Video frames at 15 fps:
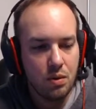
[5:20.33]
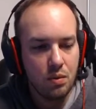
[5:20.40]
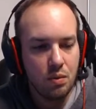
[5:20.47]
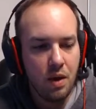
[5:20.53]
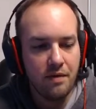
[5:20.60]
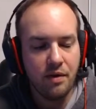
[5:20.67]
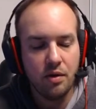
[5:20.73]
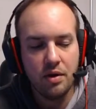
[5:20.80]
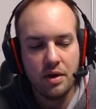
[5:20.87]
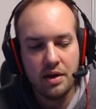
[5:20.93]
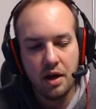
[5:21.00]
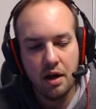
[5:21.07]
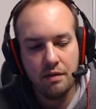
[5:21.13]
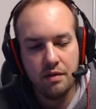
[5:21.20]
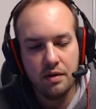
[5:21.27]
I've already
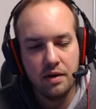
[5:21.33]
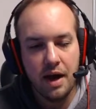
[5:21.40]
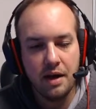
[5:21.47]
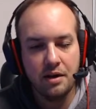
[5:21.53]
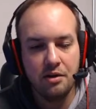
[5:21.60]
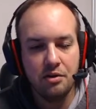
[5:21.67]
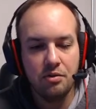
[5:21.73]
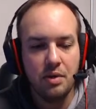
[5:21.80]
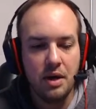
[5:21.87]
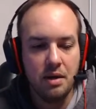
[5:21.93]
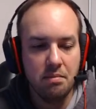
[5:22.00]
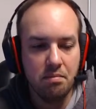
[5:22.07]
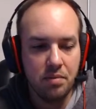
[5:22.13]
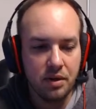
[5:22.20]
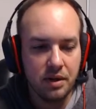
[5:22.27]
covered how to do
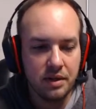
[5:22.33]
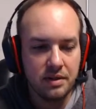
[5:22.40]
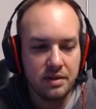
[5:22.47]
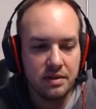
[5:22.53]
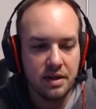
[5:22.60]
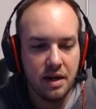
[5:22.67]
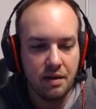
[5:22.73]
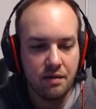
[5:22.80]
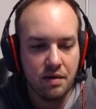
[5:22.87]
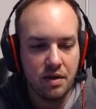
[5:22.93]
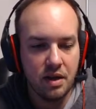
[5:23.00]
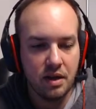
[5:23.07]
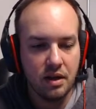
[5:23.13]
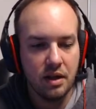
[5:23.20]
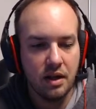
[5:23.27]
inputs and
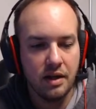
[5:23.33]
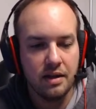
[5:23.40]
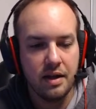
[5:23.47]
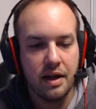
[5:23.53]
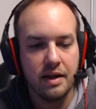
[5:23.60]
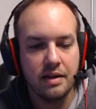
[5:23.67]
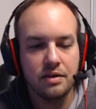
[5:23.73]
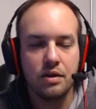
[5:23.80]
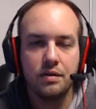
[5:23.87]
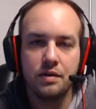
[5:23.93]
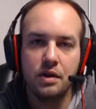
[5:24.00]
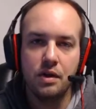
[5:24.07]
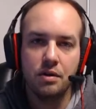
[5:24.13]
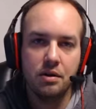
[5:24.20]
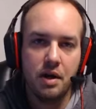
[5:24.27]
everything like that. So if you
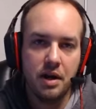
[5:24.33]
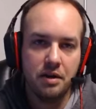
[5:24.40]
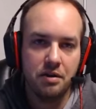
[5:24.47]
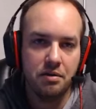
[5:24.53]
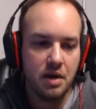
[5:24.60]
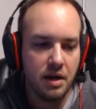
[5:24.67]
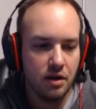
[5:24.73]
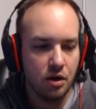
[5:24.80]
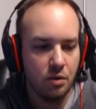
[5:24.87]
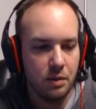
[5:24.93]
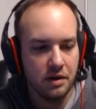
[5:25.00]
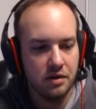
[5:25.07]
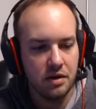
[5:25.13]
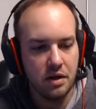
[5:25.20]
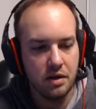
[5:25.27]
don't know how to do that, go back
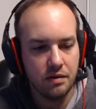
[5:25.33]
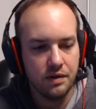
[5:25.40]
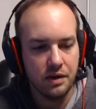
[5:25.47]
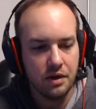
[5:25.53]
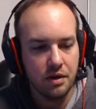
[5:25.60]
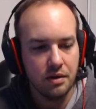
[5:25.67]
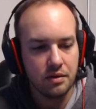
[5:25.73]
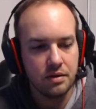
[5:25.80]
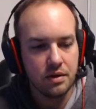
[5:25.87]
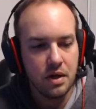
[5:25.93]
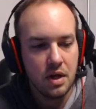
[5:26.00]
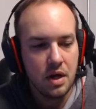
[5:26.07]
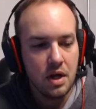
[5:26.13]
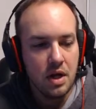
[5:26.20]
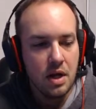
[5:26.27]
to the other videos.
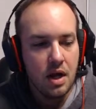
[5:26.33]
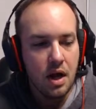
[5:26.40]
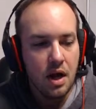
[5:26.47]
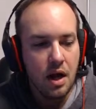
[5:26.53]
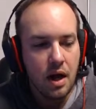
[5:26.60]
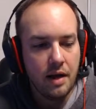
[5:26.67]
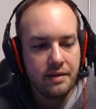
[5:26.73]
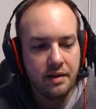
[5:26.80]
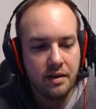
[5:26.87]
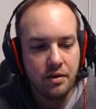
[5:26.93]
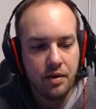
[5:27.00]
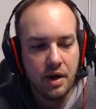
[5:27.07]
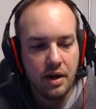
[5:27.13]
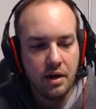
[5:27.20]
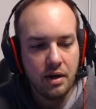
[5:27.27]
Uh, I did
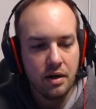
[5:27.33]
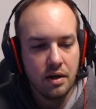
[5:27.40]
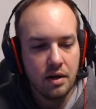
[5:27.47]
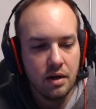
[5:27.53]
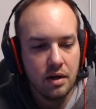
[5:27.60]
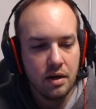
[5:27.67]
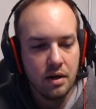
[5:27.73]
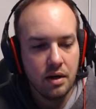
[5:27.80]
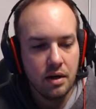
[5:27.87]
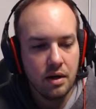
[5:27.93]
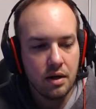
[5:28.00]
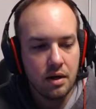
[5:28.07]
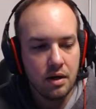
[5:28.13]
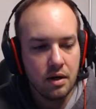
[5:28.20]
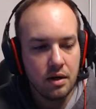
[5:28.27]
create
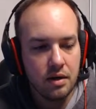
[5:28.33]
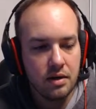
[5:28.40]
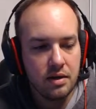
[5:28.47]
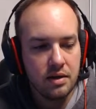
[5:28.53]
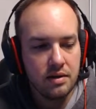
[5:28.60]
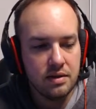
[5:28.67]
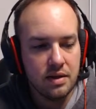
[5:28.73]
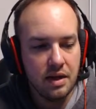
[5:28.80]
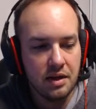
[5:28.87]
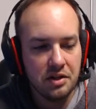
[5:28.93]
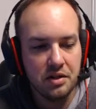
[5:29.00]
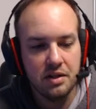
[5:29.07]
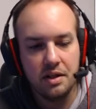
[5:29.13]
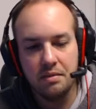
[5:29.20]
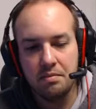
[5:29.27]
this
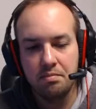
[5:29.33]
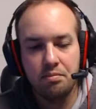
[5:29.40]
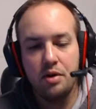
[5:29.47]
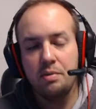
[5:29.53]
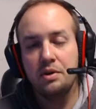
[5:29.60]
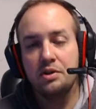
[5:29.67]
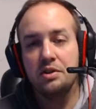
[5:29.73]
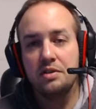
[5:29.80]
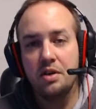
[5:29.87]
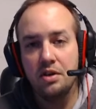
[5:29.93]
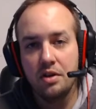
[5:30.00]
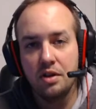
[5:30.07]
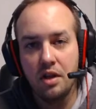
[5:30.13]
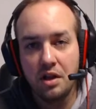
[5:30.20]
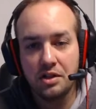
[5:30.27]
section that pretty much does all
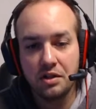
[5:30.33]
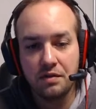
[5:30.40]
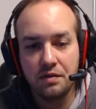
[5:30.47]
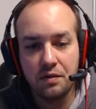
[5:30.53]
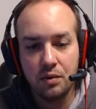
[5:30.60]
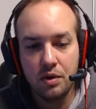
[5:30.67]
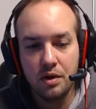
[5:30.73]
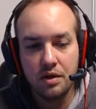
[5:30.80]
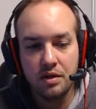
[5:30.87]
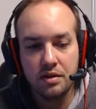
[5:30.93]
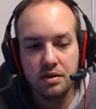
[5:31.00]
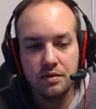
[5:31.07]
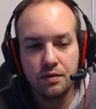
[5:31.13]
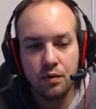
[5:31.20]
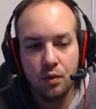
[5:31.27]
the logic for
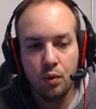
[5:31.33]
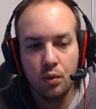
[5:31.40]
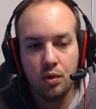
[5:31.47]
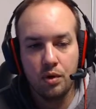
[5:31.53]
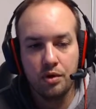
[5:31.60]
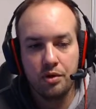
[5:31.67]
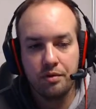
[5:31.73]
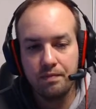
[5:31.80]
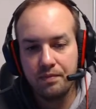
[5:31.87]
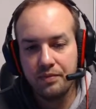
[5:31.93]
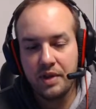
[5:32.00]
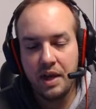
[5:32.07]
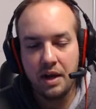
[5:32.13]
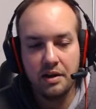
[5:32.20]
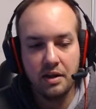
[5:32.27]
us for
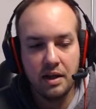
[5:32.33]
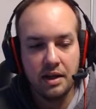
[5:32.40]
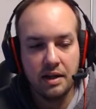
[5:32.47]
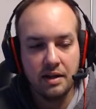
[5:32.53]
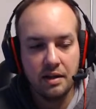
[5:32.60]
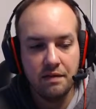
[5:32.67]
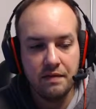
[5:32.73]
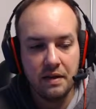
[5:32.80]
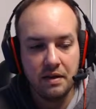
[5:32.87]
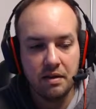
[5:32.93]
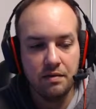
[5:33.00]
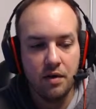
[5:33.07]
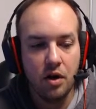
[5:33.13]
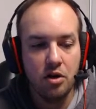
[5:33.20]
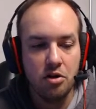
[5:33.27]
calculating the effective
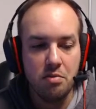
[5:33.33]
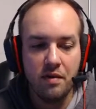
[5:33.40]
volume.